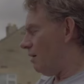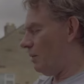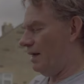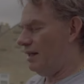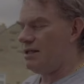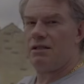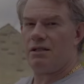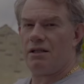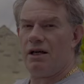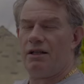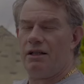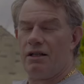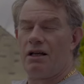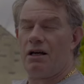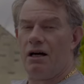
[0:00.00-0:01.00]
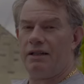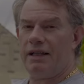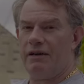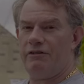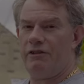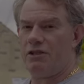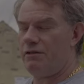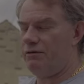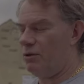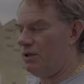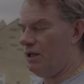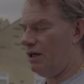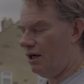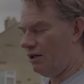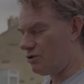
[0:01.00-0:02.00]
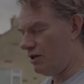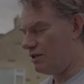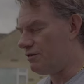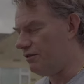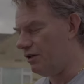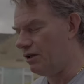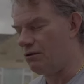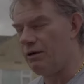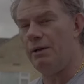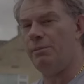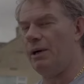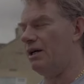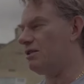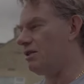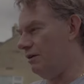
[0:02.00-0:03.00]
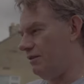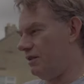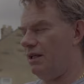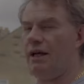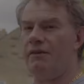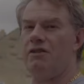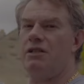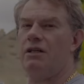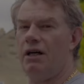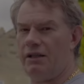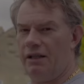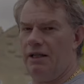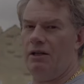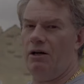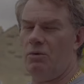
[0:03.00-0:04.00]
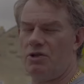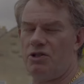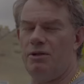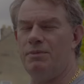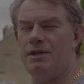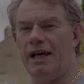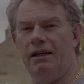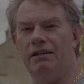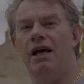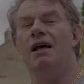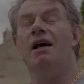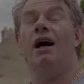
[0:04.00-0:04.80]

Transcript: Wet this side of the car down first of all, then I'll transfer the green bags over to the other side, and then I'll wash them down.